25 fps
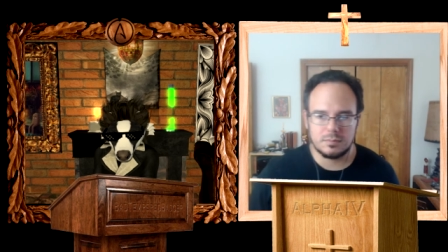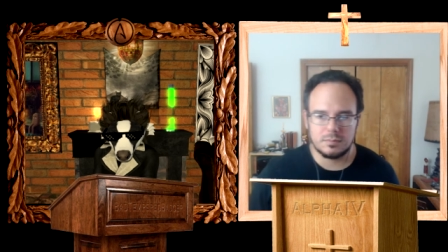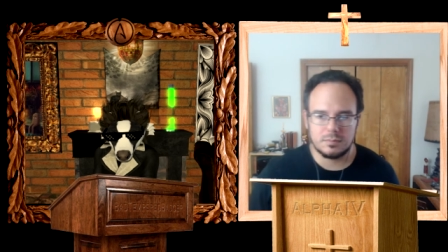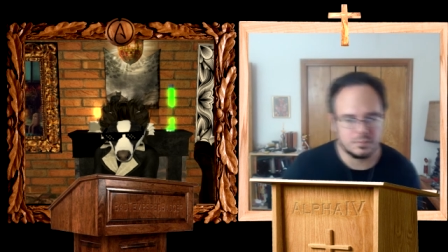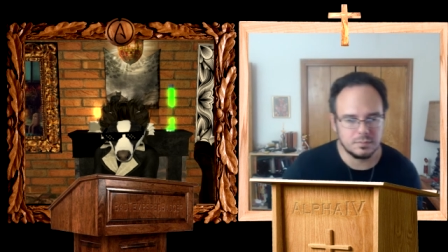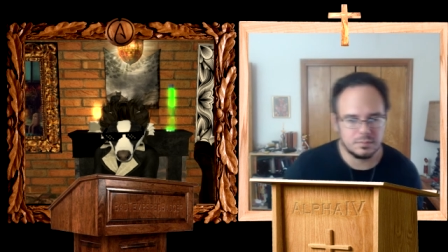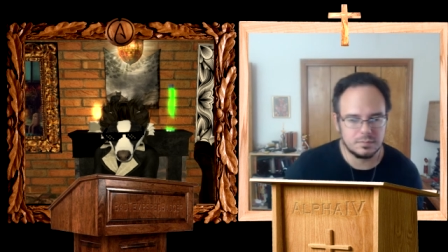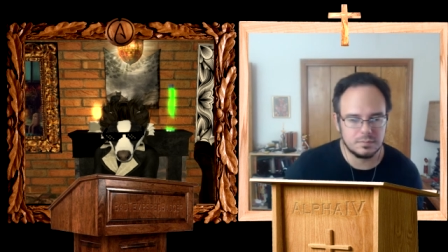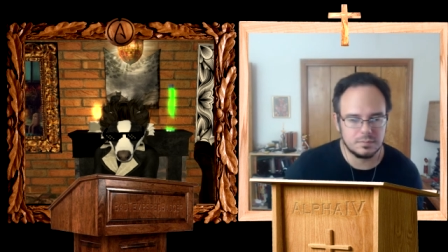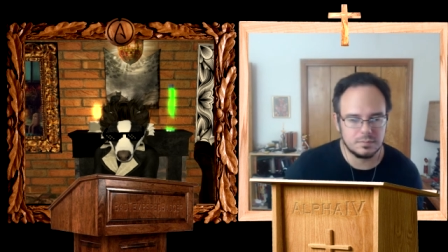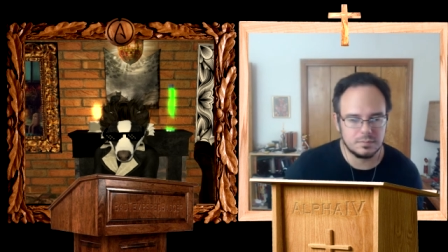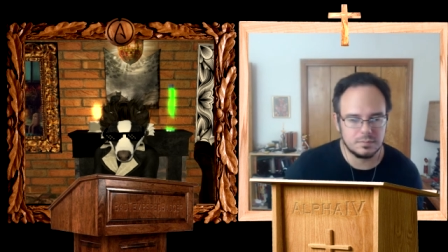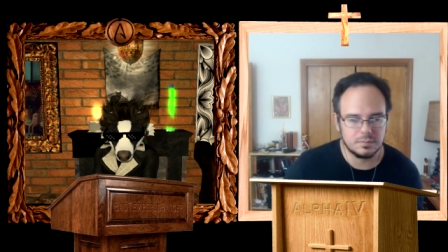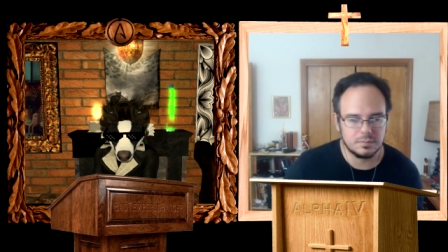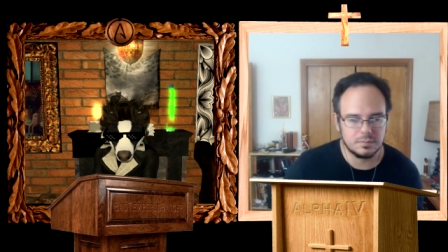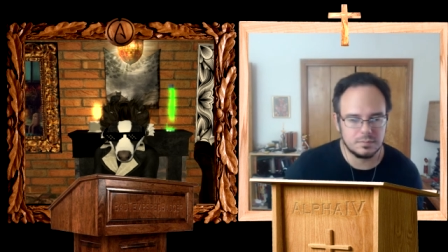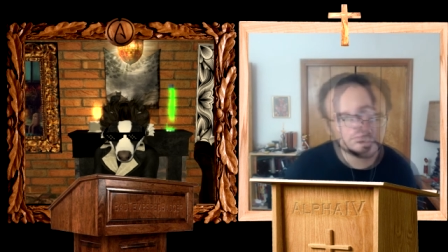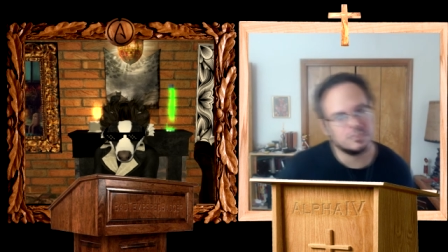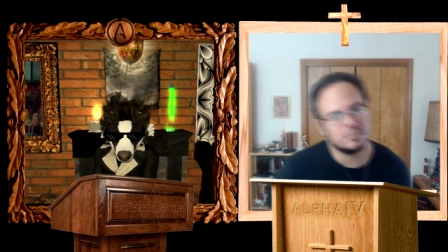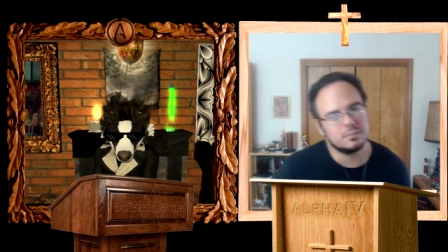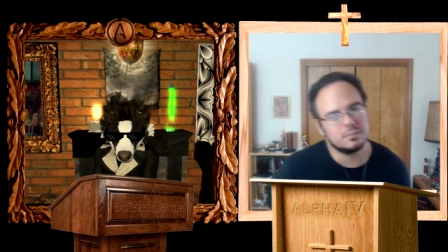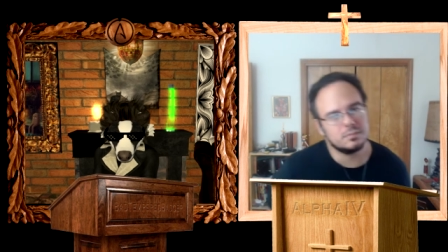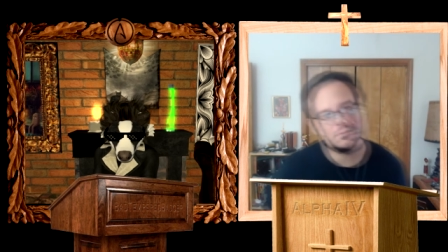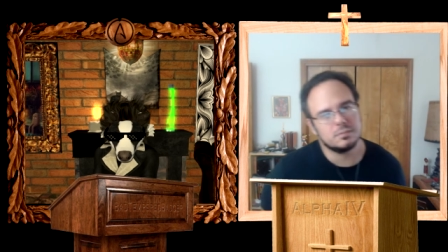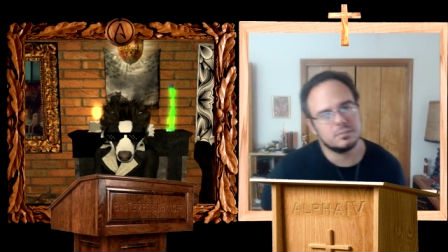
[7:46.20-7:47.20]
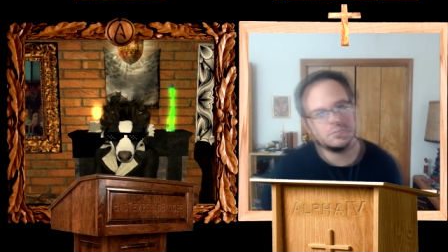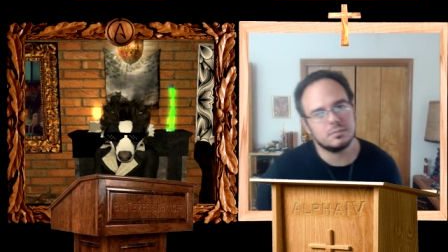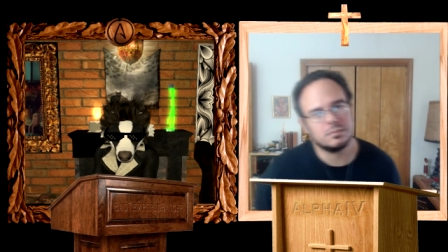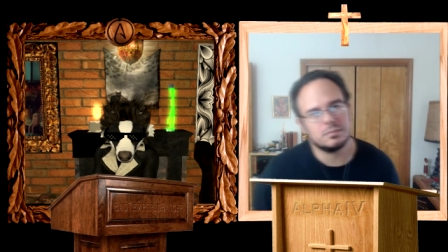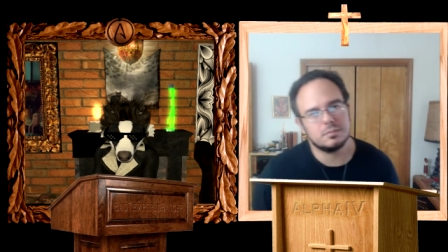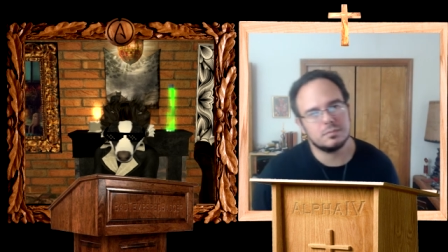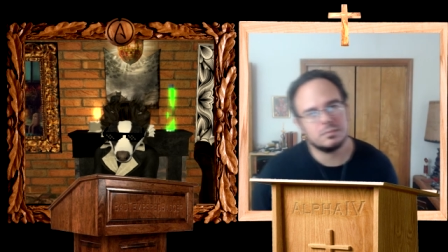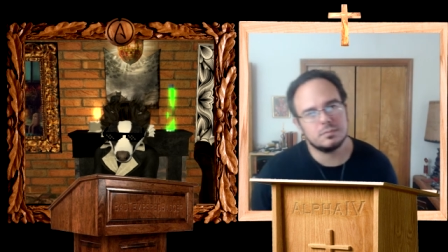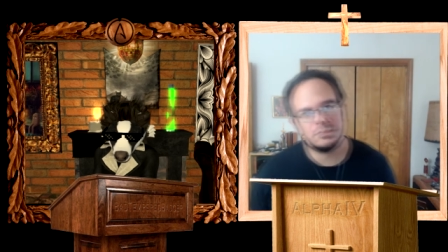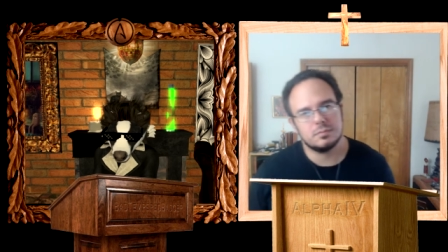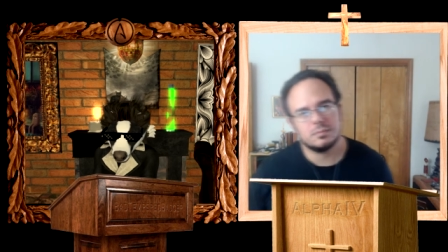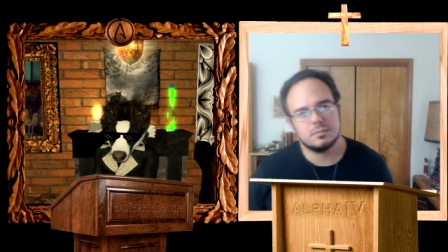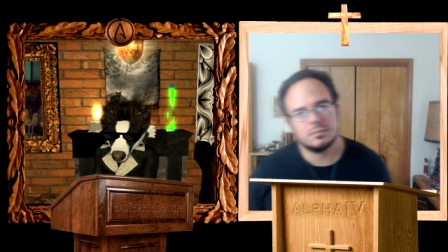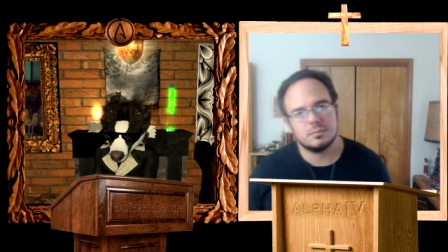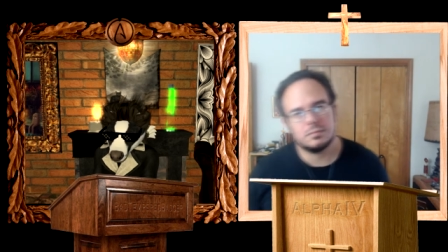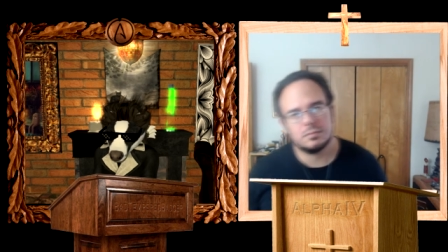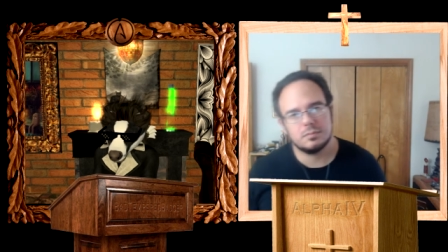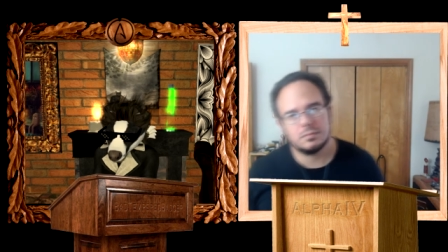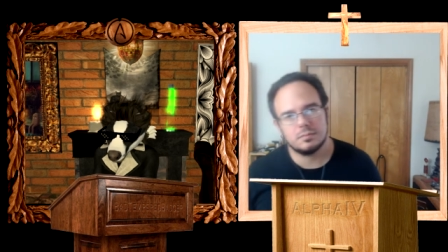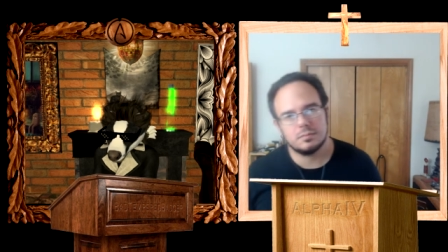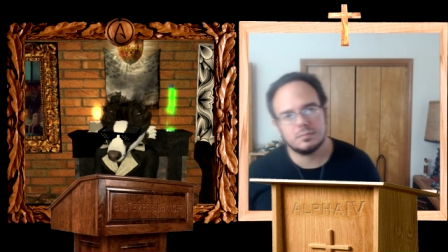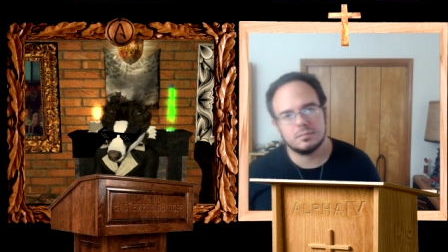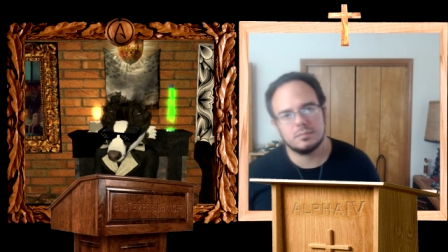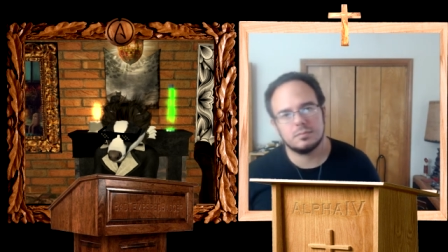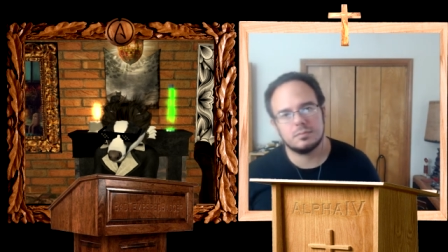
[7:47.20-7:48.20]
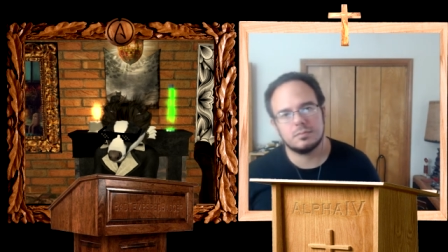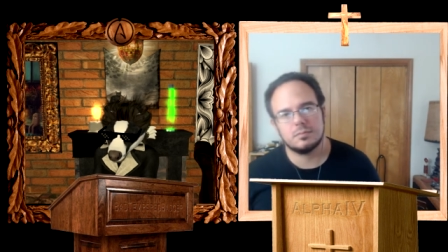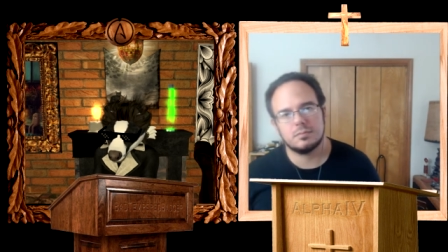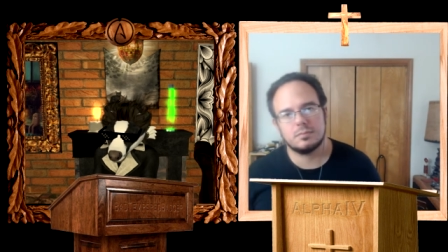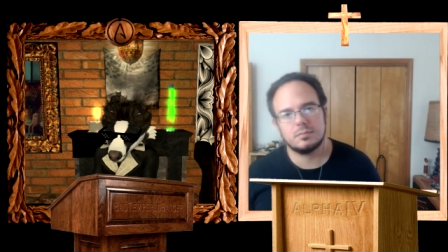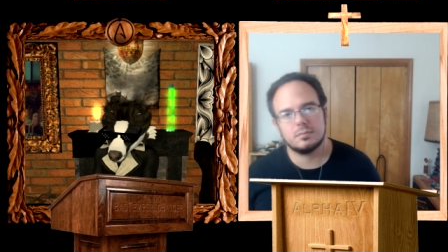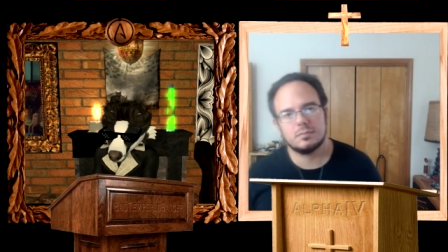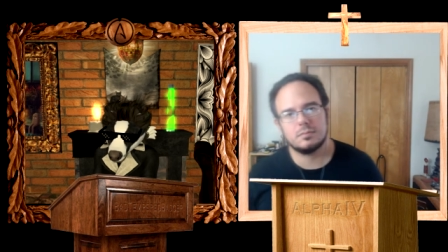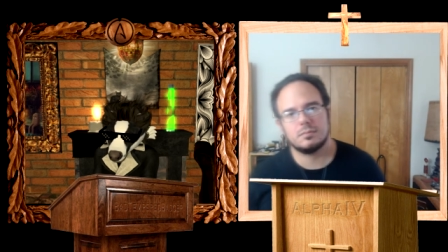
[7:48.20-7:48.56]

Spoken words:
I don't know if that's an entirely accurate statement